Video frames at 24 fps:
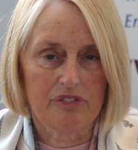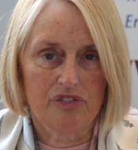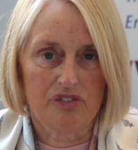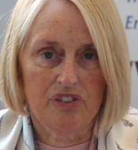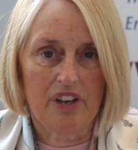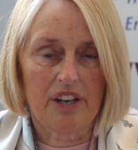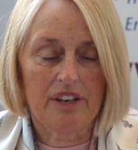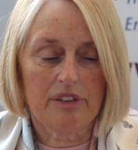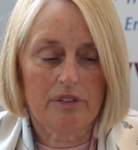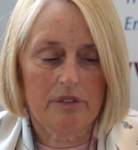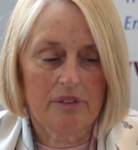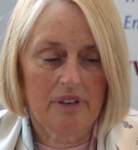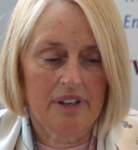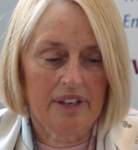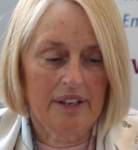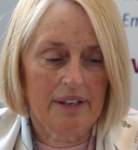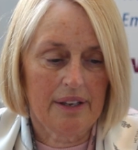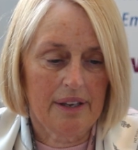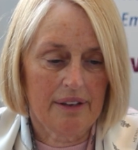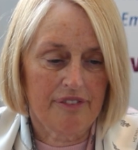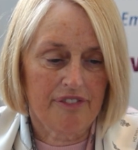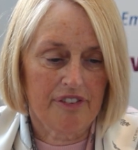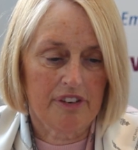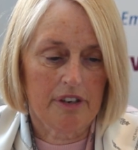
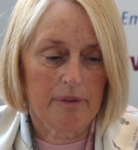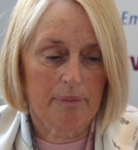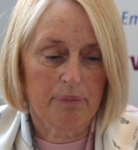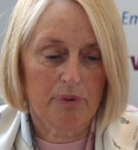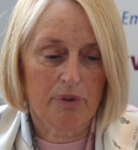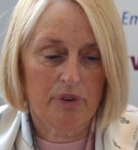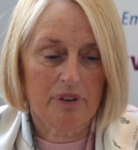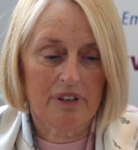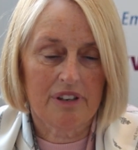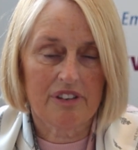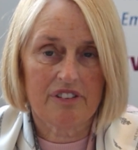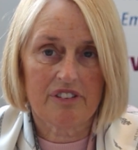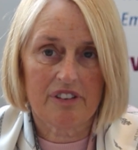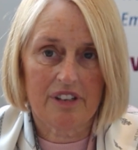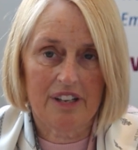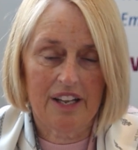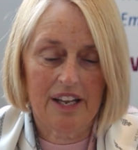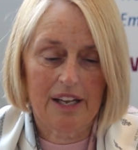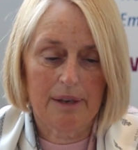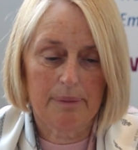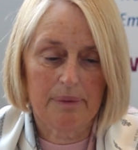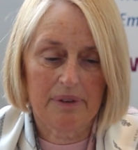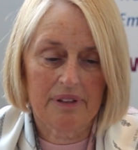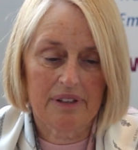Generally, if an employee is
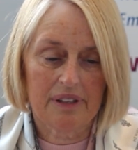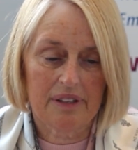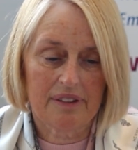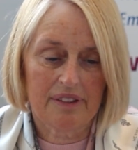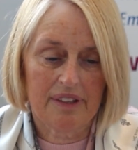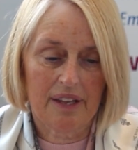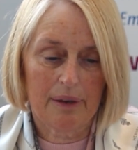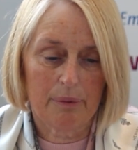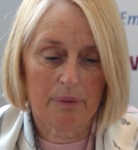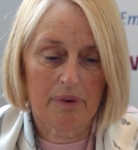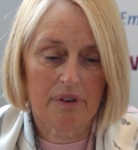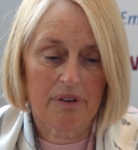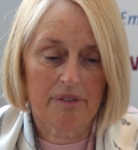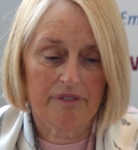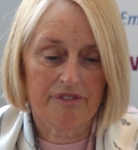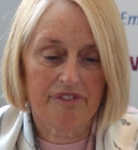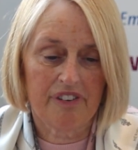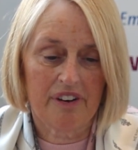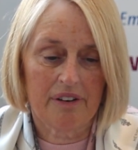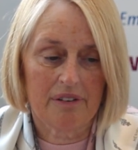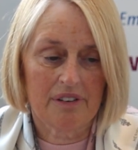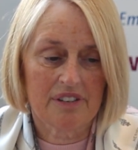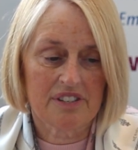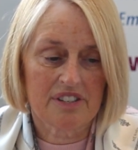claiming that they were
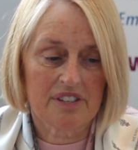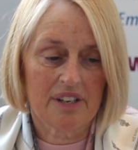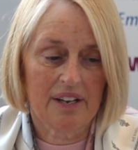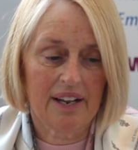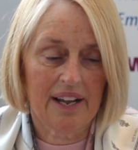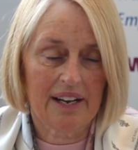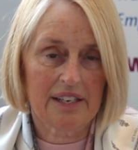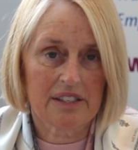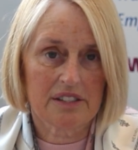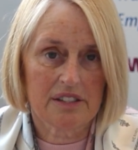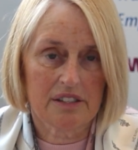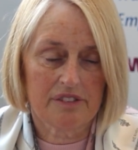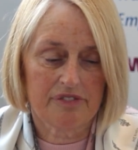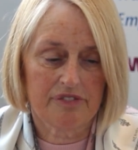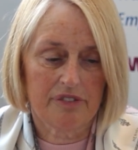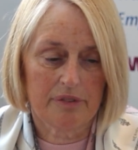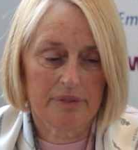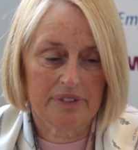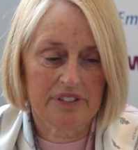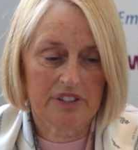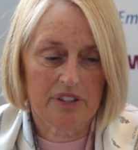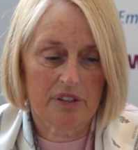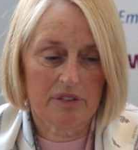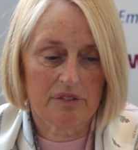unfairly selected for
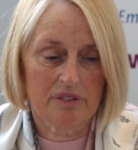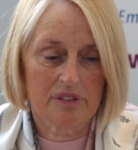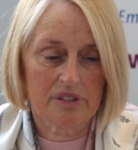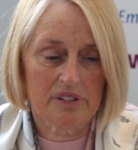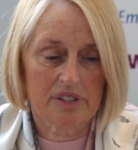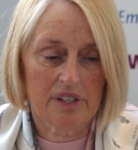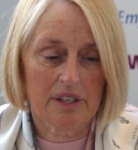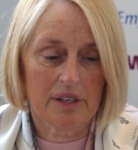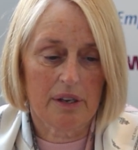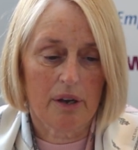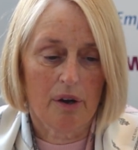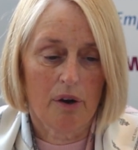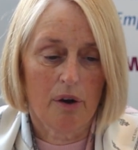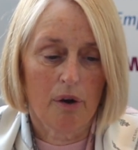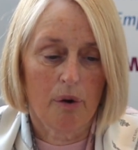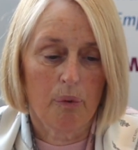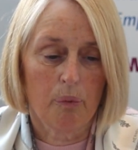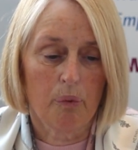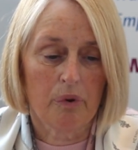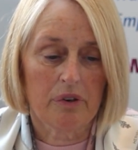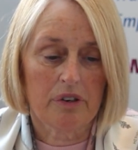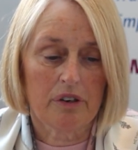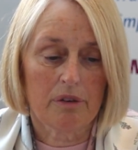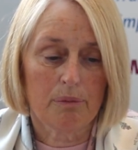redundancy,
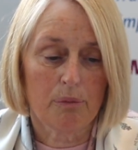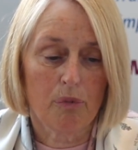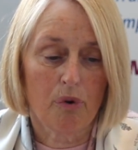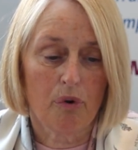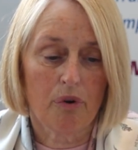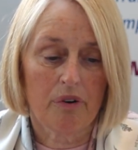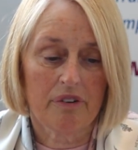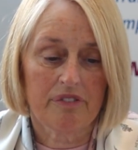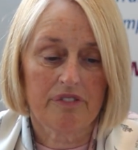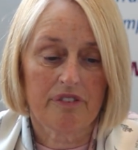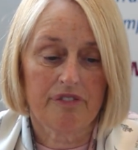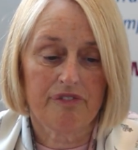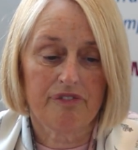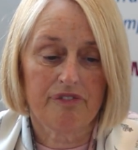one or more of the